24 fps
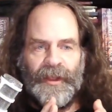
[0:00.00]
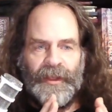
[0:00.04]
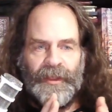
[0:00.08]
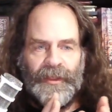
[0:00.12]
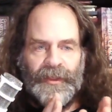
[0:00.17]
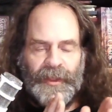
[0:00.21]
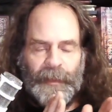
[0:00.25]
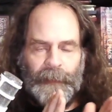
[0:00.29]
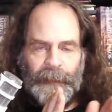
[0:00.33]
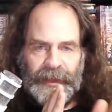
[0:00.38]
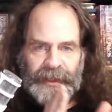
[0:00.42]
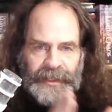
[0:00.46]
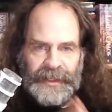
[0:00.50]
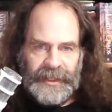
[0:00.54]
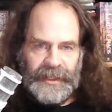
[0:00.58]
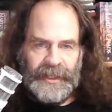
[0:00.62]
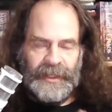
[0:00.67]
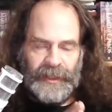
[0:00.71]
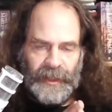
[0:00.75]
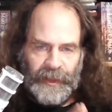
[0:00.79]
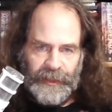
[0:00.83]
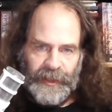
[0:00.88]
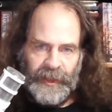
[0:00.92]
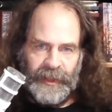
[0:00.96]
The
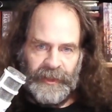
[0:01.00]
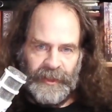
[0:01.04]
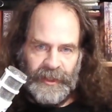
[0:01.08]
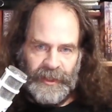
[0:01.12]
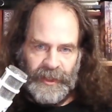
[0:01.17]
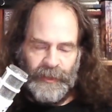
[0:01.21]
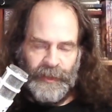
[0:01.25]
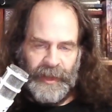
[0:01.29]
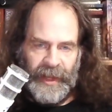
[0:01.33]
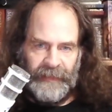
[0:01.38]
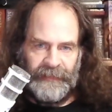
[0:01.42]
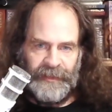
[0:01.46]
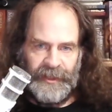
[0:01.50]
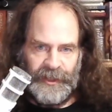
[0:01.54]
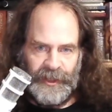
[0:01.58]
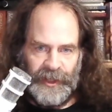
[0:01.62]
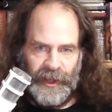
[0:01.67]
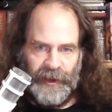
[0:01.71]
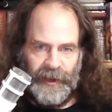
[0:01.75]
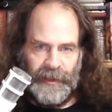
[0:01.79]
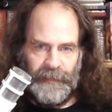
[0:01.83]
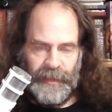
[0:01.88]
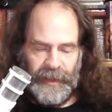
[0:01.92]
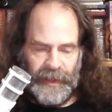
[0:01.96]
particular thing that you would have to
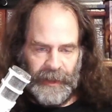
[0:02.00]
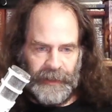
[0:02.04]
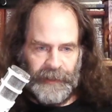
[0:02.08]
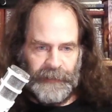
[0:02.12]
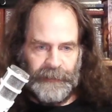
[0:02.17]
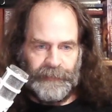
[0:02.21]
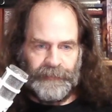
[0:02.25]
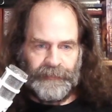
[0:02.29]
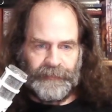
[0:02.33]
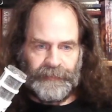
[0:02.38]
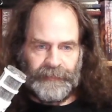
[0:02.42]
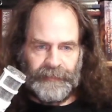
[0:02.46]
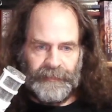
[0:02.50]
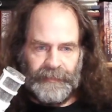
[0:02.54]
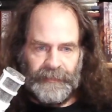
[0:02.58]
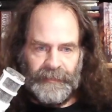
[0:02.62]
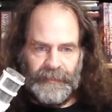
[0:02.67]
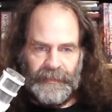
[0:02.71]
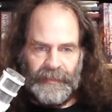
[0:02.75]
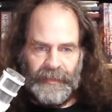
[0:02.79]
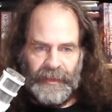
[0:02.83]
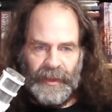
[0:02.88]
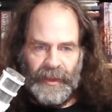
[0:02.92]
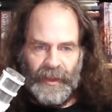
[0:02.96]
cherry pick,
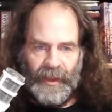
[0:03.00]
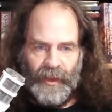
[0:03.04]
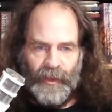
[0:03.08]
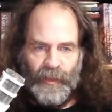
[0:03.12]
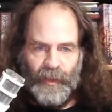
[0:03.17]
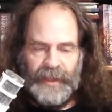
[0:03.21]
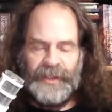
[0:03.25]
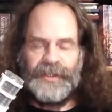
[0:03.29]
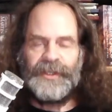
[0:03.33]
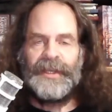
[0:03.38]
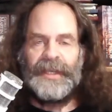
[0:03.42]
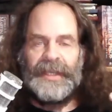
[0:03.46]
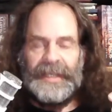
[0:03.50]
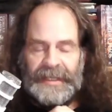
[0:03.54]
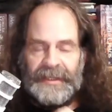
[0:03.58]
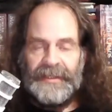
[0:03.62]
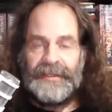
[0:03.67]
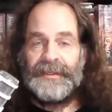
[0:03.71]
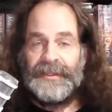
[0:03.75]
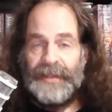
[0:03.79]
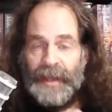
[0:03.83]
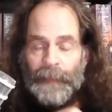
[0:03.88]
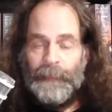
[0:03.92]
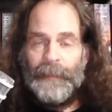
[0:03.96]
which
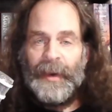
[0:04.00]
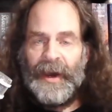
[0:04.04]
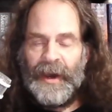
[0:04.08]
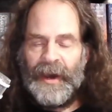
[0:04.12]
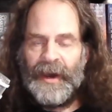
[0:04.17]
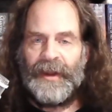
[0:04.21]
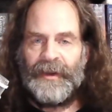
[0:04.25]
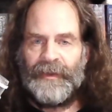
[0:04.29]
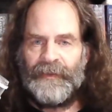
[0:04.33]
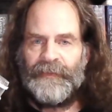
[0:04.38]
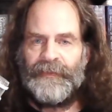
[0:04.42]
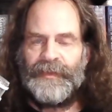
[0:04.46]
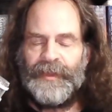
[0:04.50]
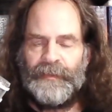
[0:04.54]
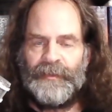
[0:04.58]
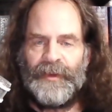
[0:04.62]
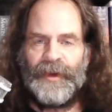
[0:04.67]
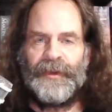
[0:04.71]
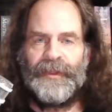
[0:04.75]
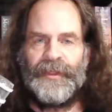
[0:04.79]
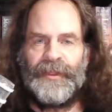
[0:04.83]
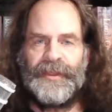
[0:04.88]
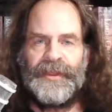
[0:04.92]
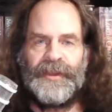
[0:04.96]
is a part of the
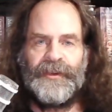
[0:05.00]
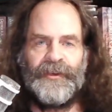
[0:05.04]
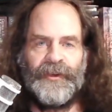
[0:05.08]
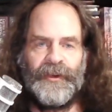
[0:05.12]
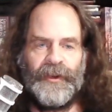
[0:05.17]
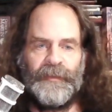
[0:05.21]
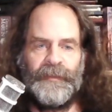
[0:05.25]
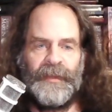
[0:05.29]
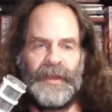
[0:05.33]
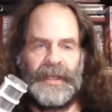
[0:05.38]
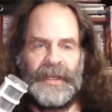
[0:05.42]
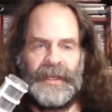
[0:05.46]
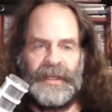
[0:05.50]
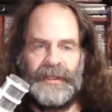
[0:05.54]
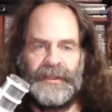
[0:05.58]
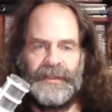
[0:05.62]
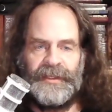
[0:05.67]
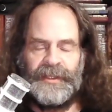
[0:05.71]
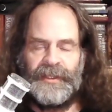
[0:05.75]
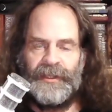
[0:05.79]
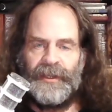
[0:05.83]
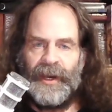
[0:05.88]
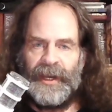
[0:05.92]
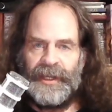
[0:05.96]
modern theorem,
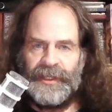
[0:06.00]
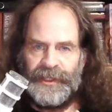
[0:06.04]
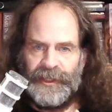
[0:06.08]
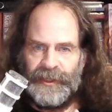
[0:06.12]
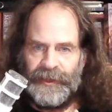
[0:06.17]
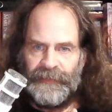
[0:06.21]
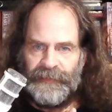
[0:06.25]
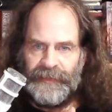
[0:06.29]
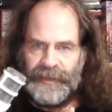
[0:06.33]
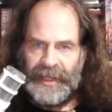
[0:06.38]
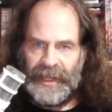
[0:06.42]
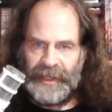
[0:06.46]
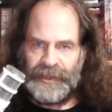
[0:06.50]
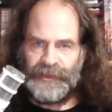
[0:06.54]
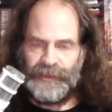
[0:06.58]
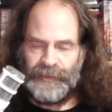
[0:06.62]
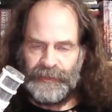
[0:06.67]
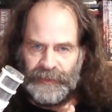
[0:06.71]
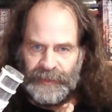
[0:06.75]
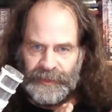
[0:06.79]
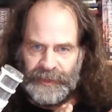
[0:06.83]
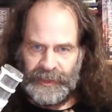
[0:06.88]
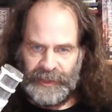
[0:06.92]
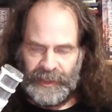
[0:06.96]
is the idea of
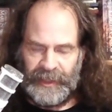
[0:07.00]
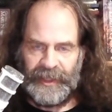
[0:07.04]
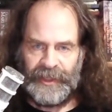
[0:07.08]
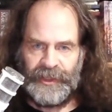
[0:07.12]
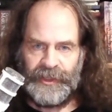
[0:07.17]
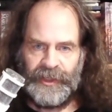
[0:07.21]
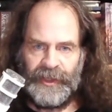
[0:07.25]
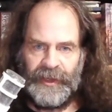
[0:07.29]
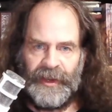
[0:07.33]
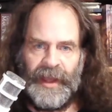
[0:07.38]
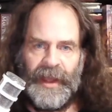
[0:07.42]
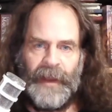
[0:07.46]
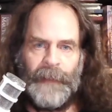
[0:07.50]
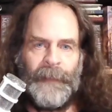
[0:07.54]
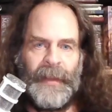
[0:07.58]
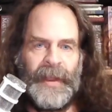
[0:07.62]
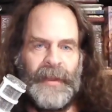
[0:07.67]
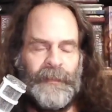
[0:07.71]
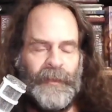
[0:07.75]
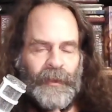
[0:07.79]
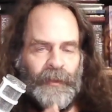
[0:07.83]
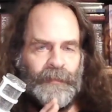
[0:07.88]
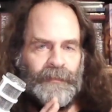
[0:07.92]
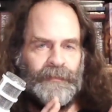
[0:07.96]
natural selection. And
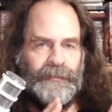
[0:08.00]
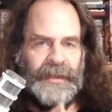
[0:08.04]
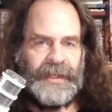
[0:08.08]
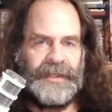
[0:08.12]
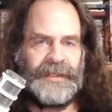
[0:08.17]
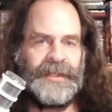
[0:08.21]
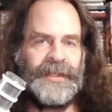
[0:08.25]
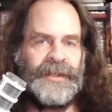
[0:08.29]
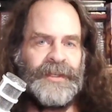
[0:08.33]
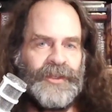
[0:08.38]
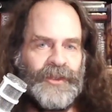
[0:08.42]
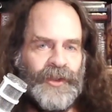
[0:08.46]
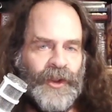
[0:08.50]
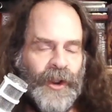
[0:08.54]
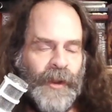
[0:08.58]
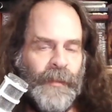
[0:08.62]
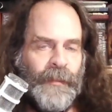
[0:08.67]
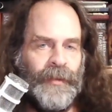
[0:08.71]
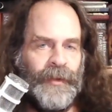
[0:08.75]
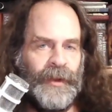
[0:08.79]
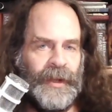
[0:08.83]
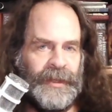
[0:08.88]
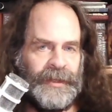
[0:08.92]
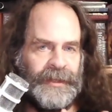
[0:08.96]
people
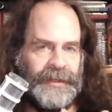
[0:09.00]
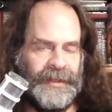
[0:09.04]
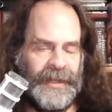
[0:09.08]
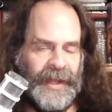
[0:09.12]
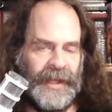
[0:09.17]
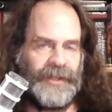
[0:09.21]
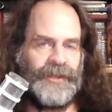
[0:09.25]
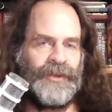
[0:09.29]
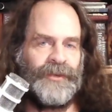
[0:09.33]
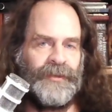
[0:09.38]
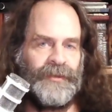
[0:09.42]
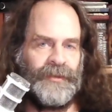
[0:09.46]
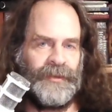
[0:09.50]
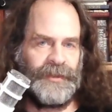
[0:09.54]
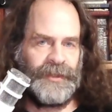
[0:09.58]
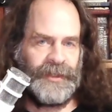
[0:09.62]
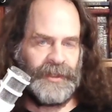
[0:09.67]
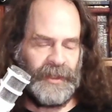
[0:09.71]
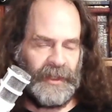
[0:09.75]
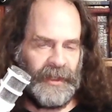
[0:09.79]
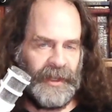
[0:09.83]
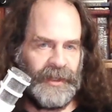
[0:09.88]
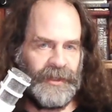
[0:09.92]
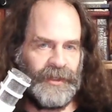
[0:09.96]
misinterpret natural
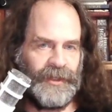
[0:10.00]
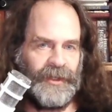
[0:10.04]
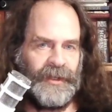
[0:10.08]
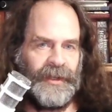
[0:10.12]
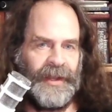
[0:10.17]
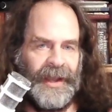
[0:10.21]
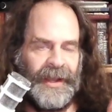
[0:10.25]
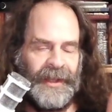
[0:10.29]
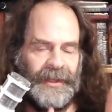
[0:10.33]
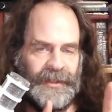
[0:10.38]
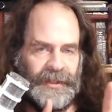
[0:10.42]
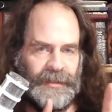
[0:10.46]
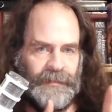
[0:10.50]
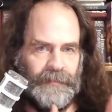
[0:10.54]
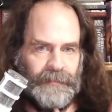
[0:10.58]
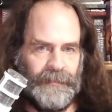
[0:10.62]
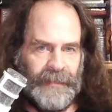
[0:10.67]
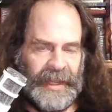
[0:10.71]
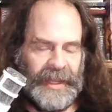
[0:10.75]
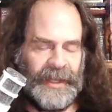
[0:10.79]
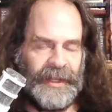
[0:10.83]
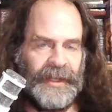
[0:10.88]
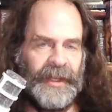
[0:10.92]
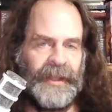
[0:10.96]
selection as
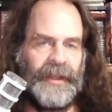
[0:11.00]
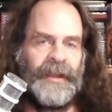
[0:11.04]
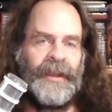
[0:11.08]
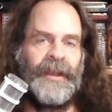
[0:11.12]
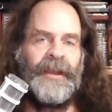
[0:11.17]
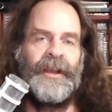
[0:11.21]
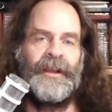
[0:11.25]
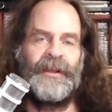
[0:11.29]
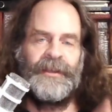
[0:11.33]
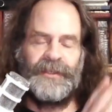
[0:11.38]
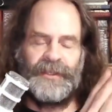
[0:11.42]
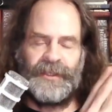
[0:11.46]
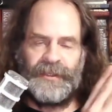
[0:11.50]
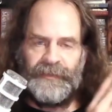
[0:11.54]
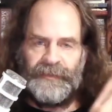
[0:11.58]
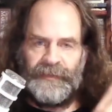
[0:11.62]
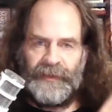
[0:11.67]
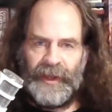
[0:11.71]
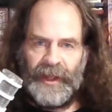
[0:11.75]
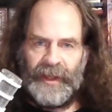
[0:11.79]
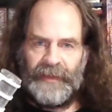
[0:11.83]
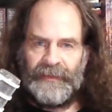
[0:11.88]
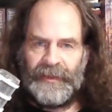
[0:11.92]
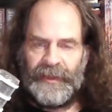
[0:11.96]
meaning
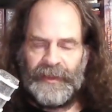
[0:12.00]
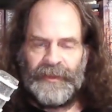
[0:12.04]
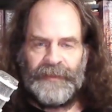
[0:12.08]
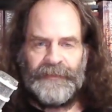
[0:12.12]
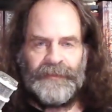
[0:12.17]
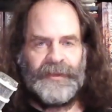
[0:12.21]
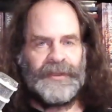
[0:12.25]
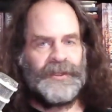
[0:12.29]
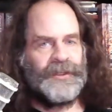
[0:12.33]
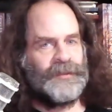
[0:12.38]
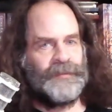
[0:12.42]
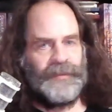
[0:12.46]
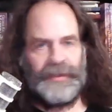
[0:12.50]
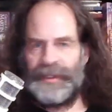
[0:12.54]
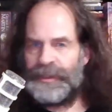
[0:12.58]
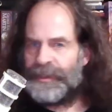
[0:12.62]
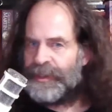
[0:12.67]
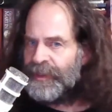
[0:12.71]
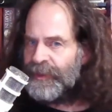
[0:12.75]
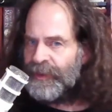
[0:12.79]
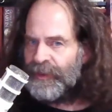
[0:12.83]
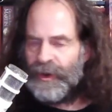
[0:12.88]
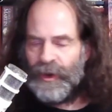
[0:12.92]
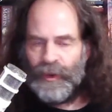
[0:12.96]
survival of the fittest, but
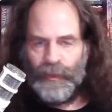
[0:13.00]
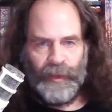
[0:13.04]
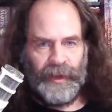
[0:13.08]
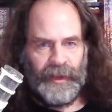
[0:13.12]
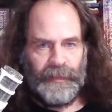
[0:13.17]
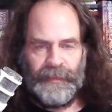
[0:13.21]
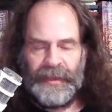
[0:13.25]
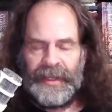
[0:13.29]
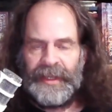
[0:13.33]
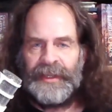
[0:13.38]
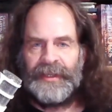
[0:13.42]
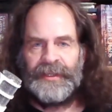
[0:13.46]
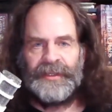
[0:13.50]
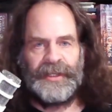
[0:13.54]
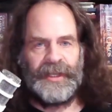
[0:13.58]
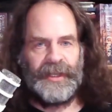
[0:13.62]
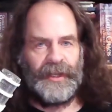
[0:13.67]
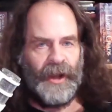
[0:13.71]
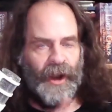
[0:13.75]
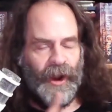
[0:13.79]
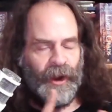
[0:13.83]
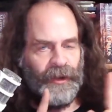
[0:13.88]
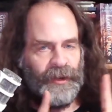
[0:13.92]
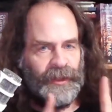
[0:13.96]
that's not what it means. It
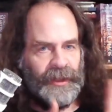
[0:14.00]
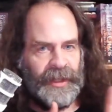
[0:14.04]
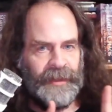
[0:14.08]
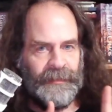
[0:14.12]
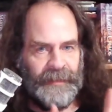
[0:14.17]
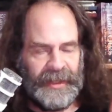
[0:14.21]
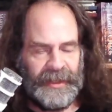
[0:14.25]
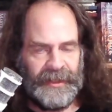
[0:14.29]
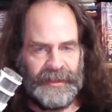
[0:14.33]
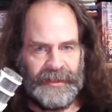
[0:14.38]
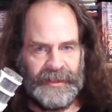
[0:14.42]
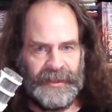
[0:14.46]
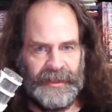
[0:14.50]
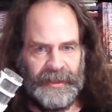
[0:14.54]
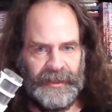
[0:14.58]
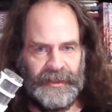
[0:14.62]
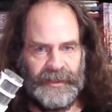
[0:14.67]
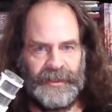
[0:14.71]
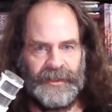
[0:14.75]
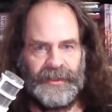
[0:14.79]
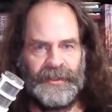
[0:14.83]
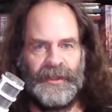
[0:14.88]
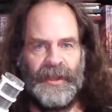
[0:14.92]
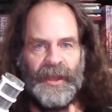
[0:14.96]
only means
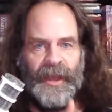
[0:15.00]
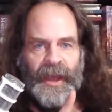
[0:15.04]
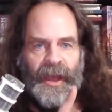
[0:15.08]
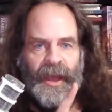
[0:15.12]
this: